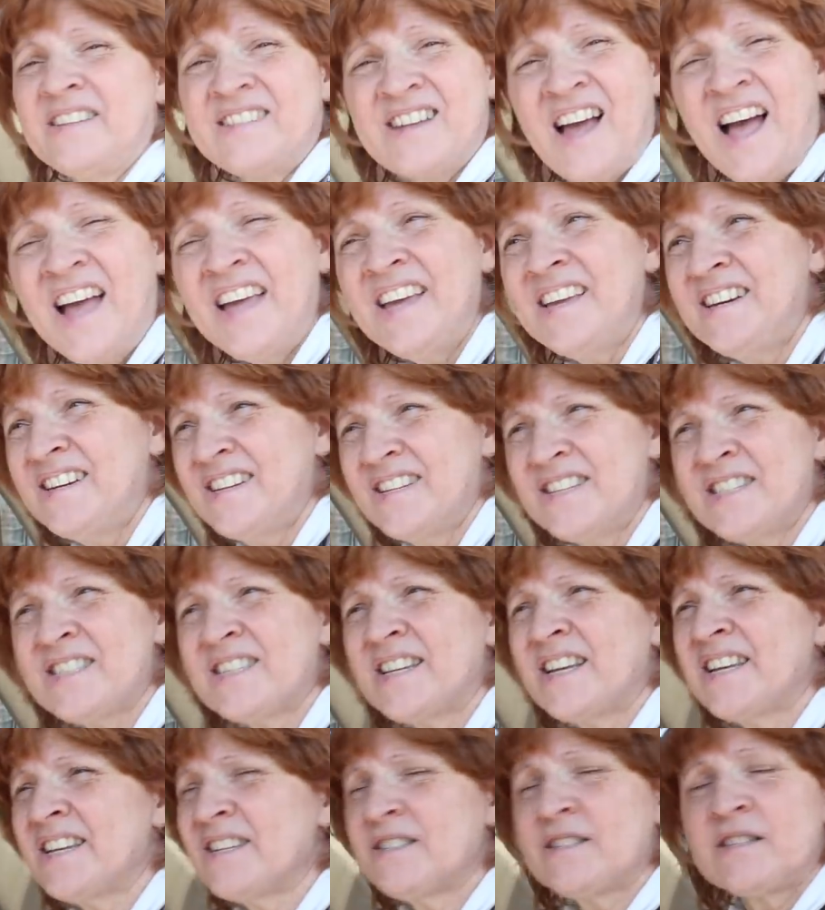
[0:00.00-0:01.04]
the diet is
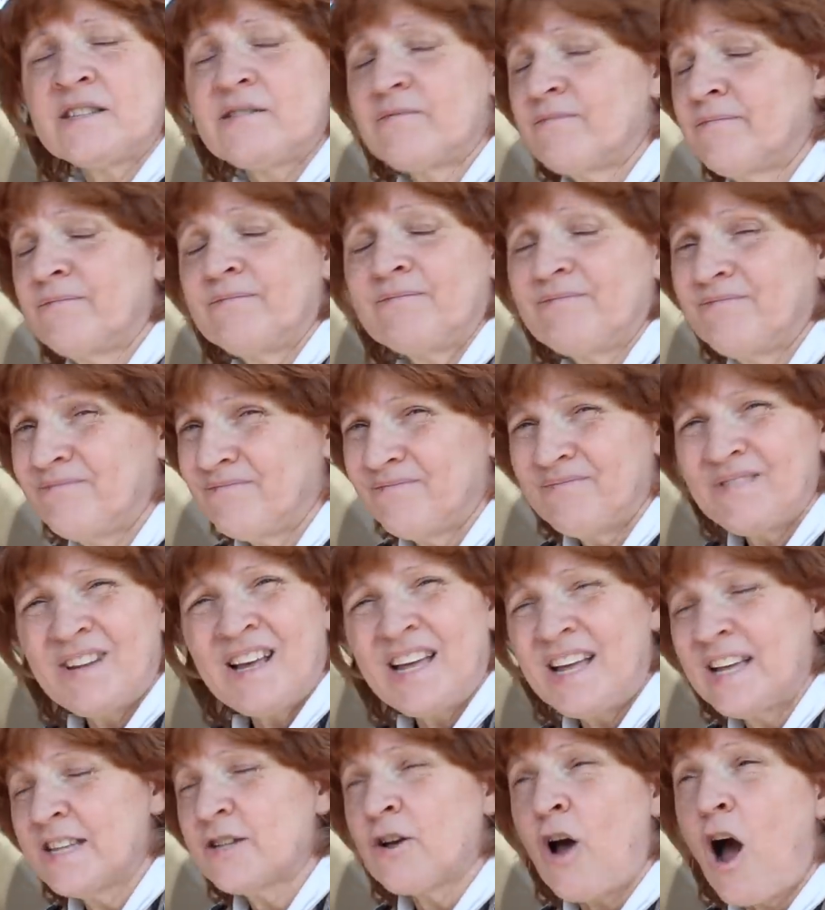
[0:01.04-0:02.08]
is
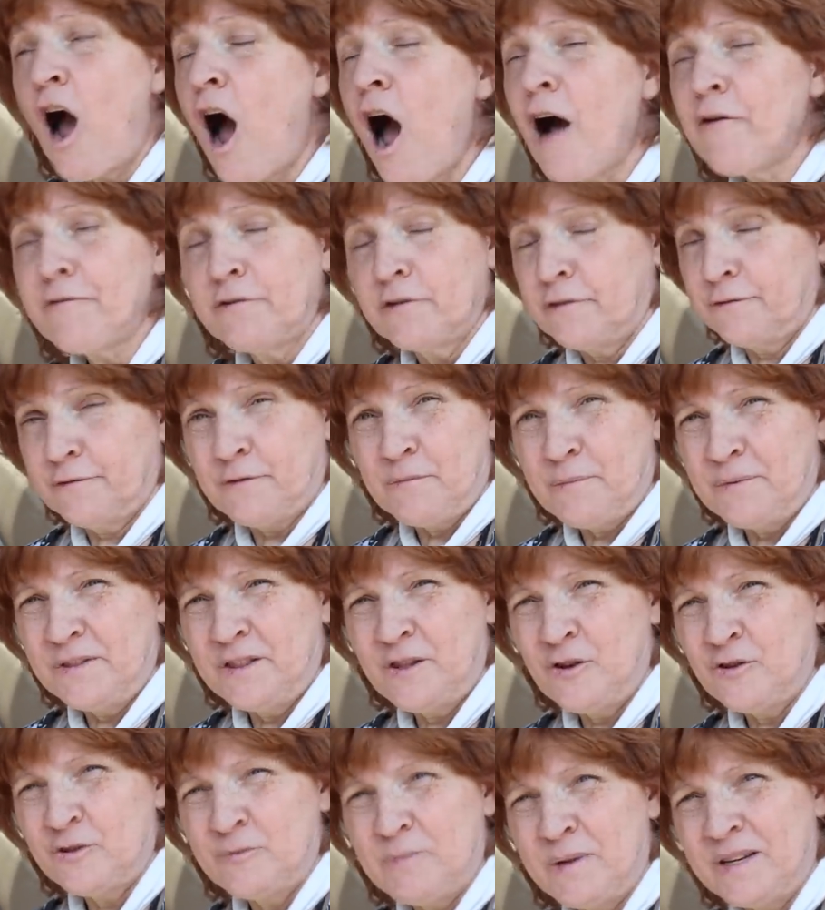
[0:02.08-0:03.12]
is awful for
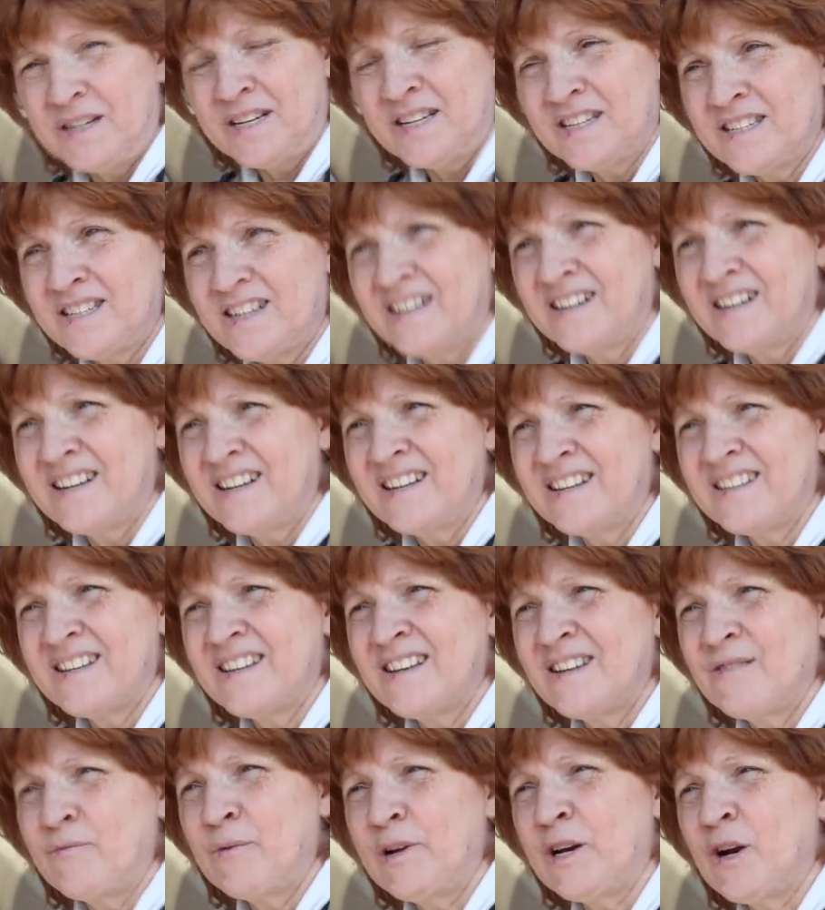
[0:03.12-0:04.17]
those bunnies and it
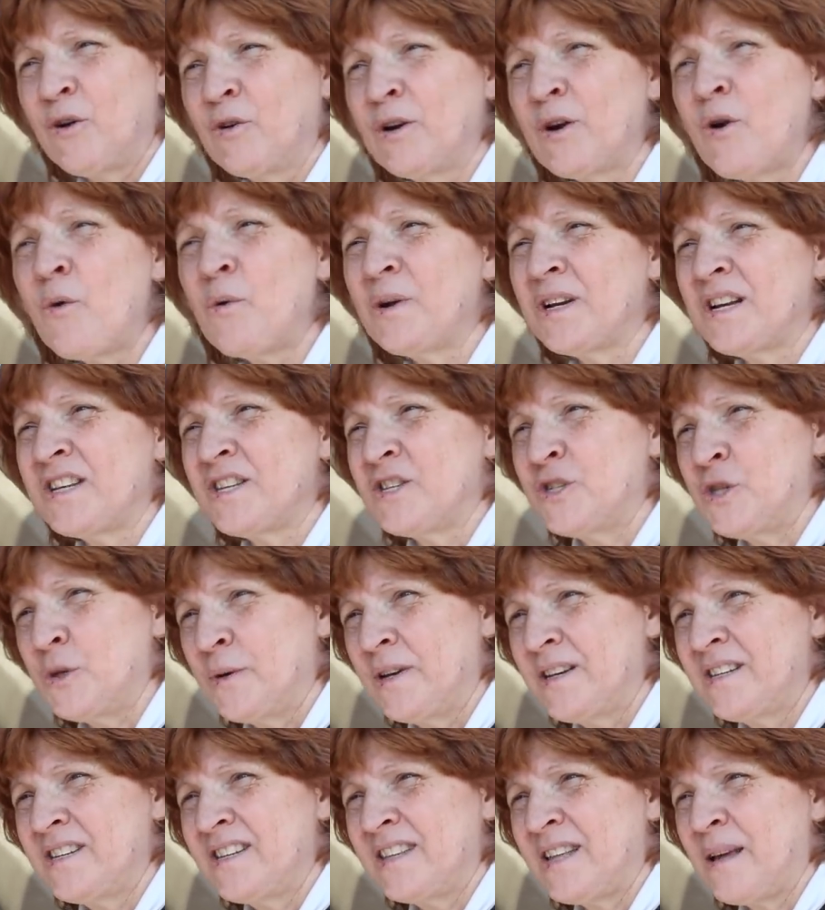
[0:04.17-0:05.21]
we don't know what it's
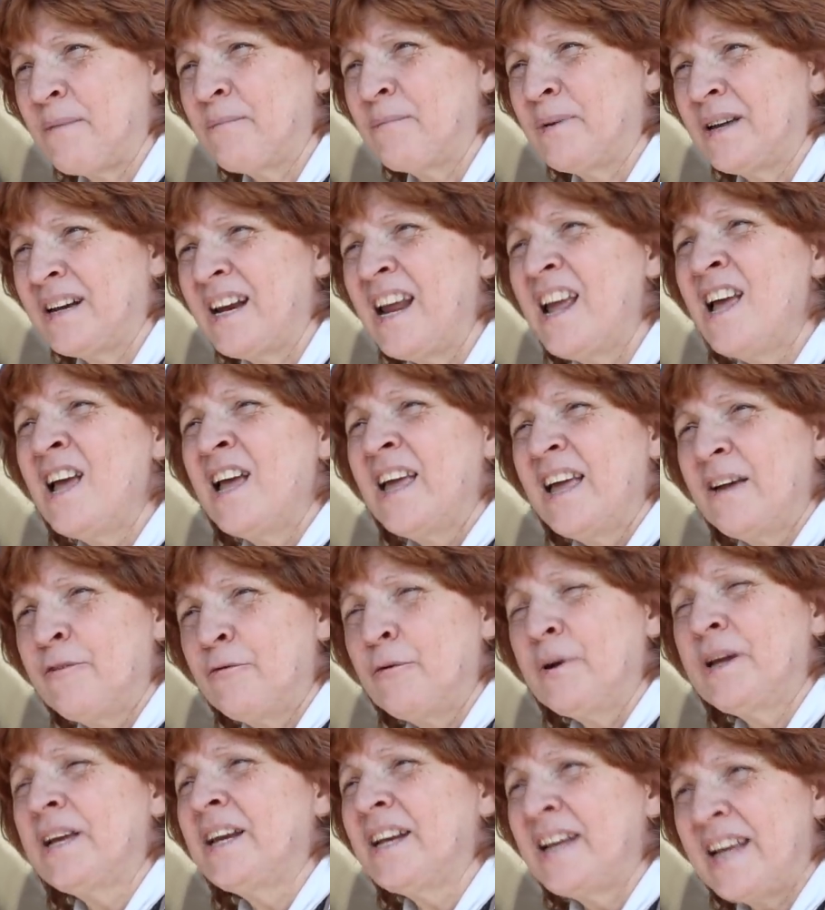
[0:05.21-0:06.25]
doing to them but if
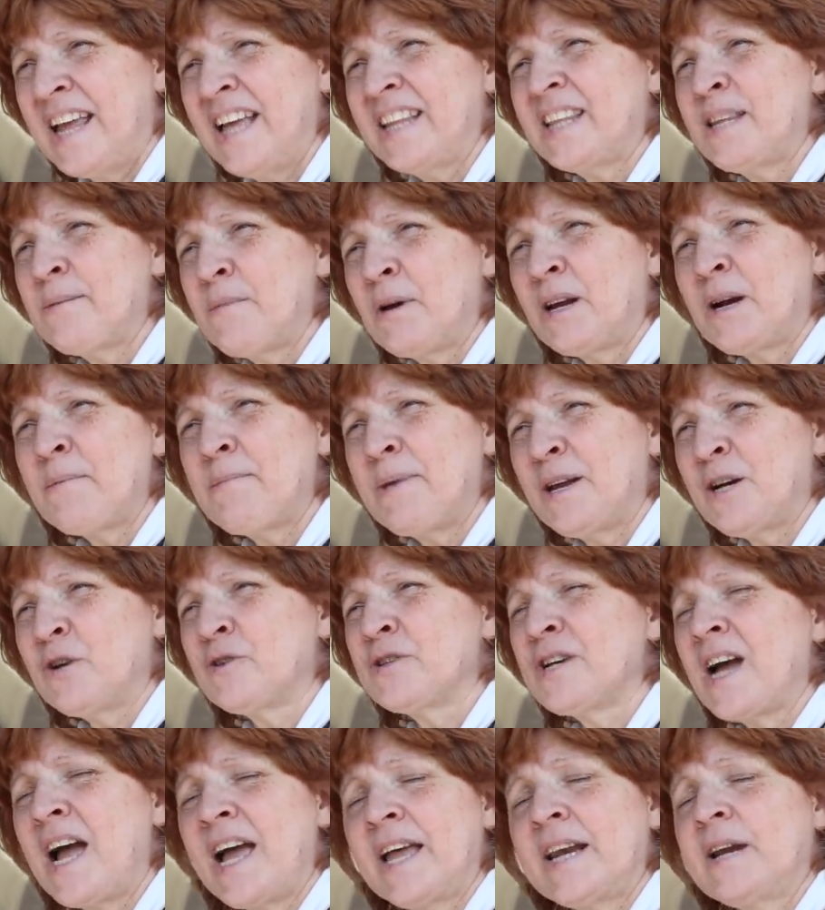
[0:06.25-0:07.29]
we can get them on a better
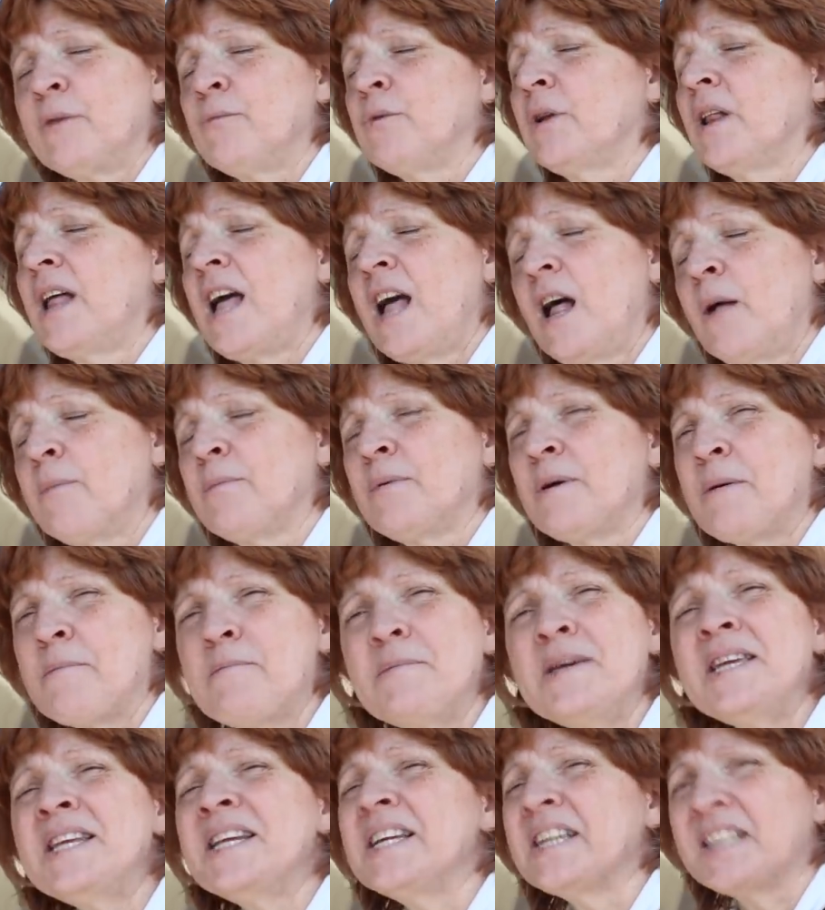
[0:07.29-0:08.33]
diet it will help
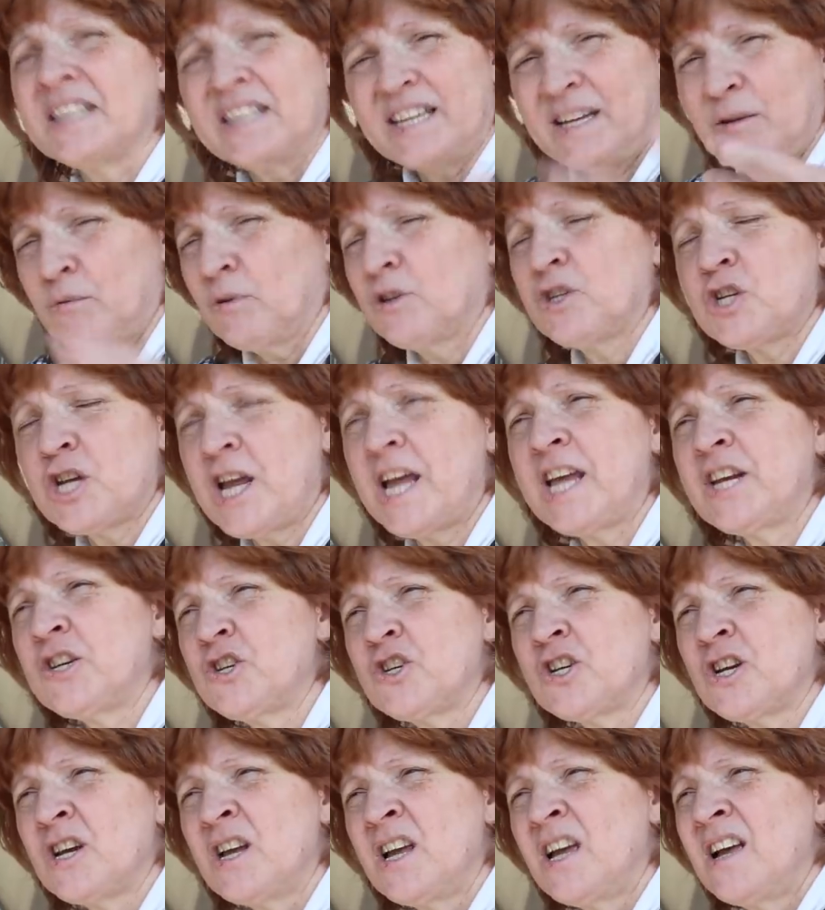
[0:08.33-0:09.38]
immediately it will
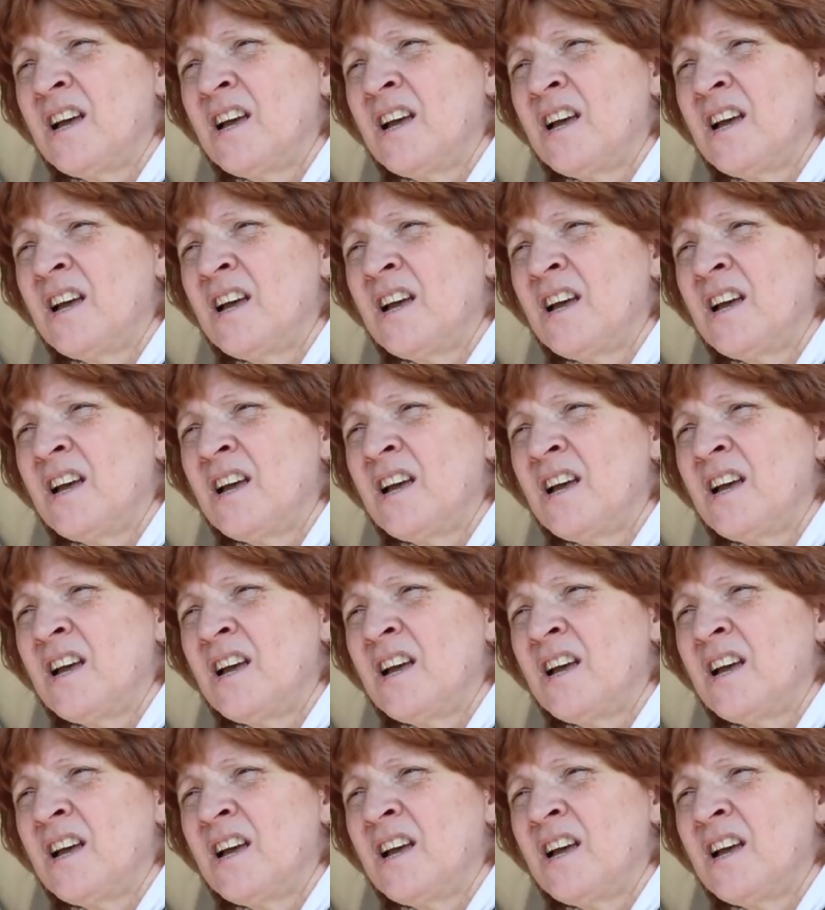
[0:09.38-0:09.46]
change